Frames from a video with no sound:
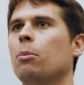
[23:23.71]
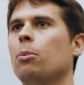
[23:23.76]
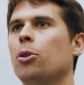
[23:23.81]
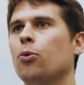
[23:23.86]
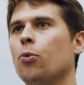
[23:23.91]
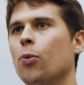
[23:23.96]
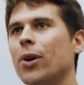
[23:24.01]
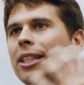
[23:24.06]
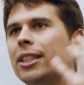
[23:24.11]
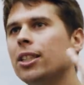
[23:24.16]
But
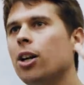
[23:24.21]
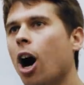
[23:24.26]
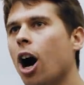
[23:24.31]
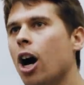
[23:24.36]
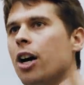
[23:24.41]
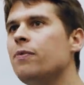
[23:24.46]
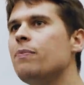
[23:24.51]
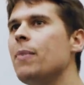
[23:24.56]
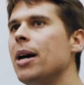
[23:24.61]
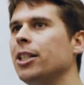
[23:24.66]
the reason
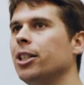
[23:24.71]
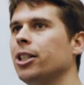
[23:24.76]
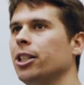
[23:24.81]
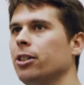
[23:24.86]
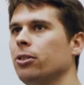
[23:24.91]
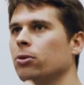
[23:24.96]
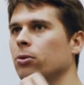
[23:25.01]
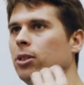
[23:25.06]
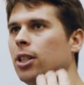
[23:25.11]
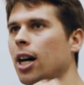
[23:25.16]
I've
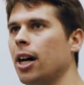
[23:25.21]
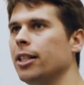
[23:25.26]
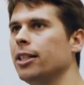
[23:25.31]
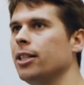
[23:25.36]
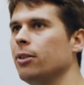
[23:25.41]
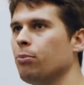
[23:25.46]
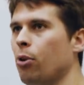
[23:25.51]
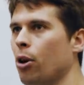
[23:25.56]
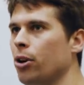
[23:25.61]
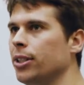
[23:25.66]
mentioned
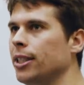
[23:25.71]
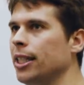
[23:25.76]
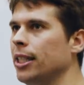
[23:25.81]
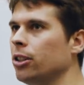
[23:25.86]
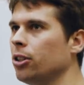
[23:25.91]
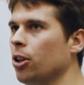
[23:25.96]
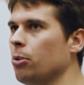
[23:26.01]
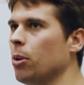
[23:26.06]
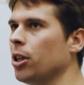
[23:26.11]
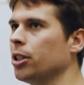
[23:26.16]
alternative
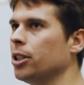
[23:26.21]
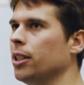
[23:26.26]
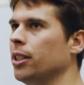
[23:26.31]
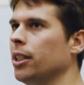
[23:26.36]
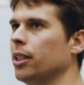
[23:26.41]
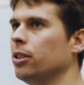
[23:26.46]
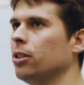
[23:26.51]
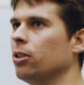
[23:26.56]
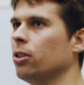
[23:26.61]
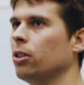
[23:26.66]
protein so much in
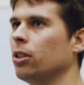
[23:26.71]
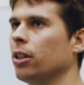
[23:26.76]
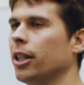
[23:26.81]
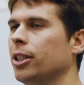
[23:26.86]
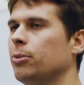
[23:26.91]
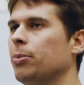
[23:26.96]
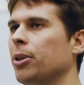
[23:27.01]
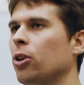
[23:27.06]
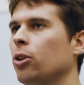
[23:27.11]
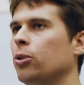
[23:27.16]
this talk
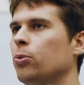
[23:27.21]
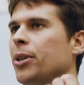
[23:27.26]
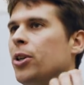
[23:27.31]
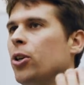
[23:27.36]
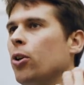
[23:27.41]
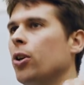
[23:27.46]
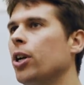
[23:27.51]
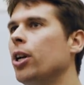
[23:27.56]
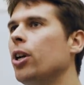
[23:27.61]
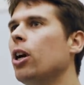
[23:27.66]
is because we've
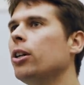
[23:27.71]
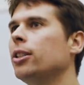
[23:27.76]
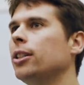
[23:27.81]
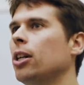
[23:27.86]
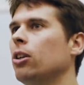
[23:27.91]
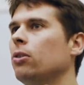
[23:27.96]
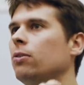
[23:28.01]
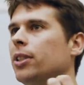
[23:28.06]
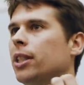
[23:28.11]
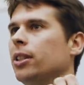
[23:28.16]
gotten
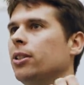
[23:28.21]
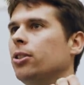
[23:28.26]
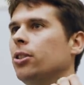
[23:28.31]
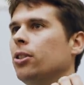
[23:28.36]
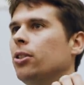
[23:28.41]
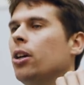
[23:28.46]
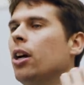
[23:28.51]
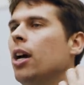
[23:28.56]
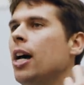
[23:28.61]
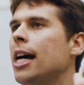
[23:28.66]
ourselves
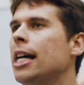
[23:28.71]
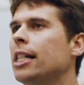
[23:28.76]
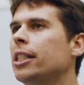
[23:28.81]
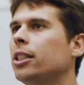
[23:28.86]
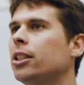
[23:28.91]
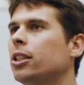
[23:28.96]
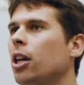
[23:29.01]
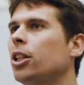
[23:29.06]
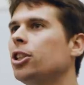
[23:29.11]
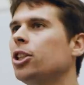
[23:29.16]
into
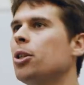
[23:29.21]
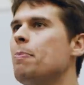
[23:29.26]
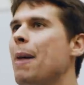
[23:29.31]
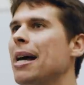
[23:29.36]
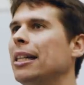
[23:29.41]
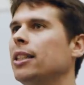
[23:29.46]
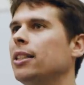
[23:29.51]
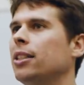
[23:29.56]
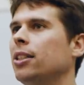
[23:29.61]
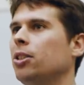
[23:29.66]
such a
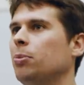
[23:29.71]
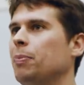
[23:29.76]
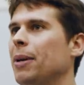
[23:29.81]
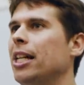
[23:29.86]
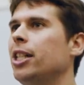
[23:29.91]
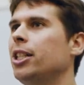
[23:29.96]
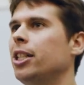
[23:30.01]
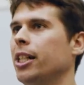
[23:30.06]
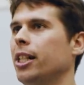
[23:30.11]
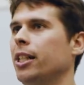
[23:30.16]
mess as a
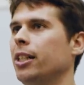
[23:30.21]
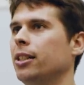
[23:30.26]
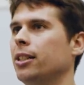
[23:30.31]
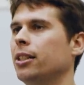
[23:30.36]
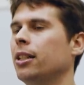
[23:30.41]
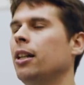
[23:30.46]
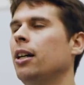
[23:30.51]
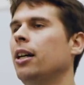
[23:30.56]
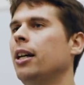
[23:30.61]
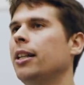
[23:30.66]

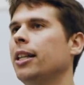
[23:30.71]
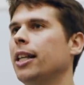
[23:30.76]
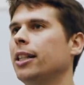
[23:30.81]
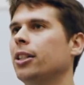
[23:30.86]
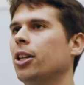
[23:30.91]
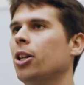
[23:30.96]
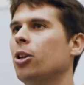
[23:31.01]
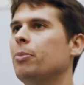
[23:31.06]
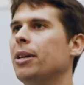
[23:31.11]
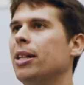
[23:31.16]
species that
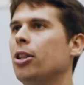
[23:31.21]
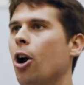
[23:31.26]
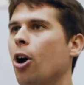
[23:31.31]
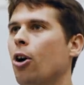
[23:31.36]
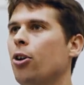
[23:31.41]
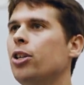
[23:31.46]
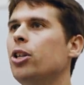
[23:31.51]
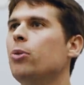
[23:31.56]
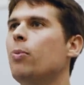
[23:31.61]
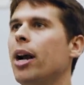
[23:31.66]
it's going to be the
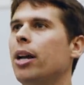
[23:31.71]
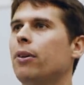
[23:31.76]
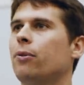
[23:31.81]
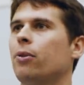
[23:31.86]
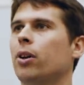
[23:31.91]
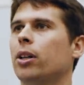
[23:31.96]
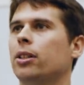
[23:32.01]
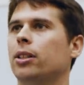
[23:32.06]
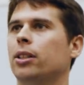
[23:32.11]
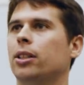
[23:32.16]
only way
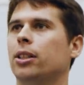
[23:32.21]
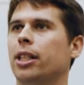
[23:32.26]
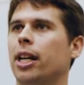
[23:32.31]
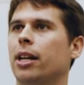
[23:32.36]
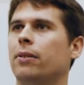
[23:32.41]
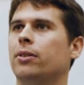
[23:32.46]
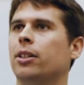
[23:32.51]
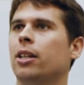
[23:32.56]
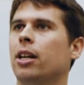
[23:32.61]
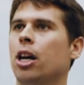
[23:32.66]
for us to
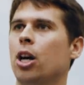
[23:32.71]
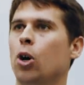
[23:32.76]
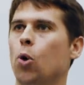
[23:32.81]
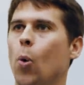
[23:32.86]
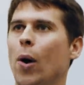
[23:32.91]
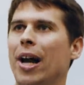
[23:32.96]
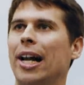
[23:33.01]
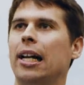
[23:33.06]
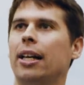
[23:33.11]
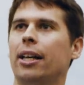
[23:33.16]
shift
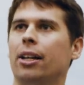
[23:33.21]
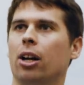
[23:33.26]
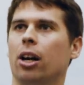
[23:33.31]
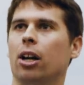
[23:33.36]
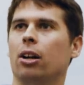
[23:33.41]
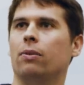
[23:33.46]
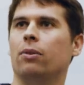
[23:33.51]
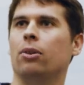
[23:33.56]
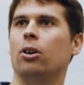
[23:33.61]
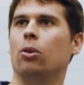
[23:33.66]
quickly
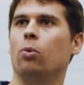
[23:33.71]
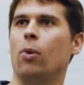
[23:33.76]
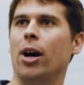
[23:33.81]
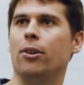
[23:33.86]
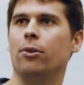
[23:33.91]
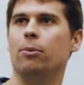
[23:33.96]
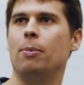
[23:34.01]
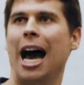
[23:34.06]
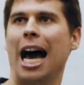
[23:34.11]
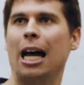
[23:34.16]
enough
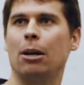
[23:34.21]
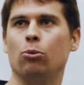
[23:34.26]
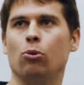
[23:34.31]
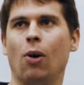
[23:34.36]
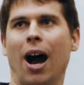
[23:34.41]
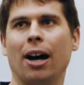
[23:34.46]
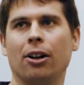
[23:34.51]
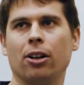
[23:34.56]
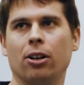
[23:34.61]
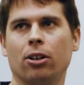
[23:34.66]
away from
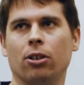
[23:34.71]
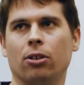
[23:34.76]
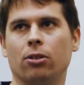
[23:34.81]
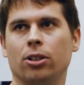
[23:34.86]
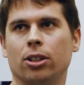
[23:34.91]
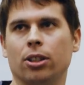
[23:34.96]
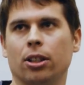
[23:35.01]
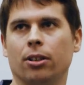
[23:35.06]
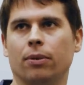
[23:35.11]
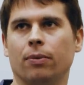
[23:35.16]
animal
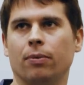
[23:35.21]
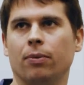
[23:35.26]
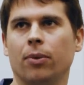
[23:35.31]
agriculture.